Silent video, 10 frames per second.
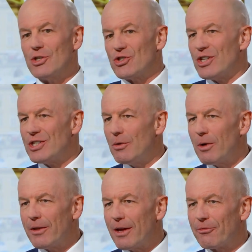a city
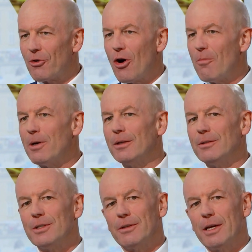where they're from,
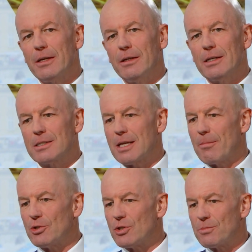and they
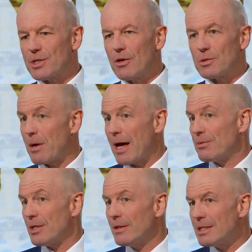establish themselves
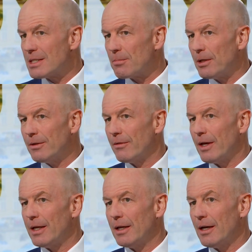perhaps in the discipline that
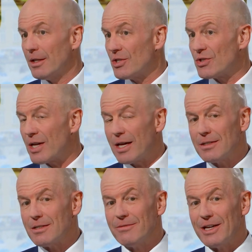they
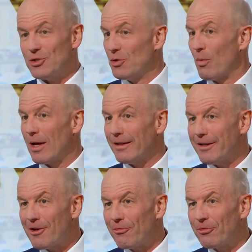understand, and they do well
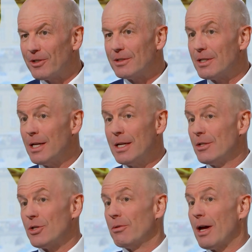enough. And
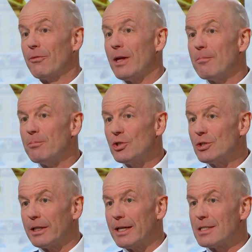don't have the
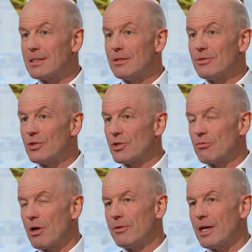ambition, I guess,
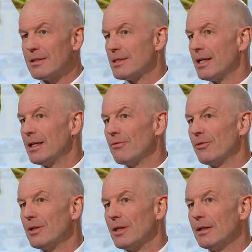to grow that and take it
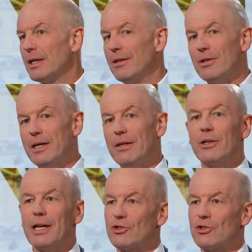further, either